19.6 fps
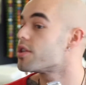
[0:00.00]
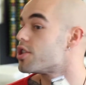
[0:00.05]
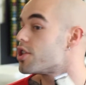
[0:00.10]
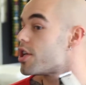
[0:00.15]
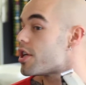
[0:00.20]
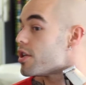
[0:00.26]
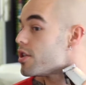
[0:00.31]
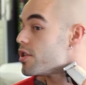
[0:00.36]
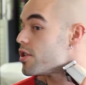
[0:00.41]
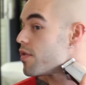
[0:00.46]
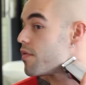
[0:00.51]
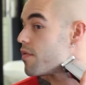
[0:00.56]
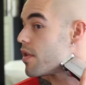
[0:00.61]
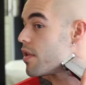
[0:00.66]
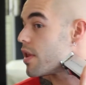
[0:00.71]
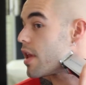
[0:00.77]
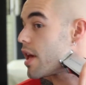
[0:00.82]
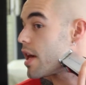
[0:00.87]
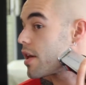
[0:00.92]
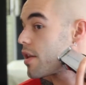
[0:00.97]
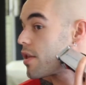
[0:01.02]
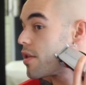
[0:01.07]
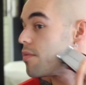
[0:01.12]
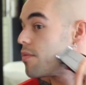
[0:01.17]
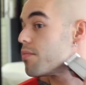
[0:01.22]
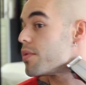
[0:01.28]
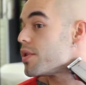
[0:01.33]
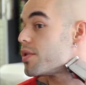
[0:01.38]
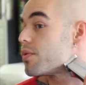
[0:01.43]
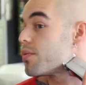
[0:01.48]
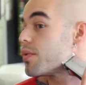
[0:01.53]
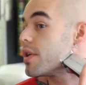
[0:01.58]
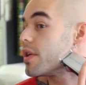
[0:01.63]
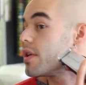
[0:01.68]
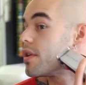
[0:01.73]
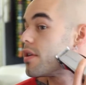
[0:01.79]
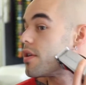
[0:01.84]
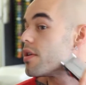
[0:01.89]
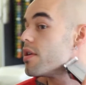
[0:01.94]
change of the length in
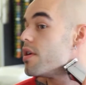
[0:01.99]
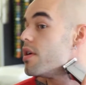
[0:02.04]
between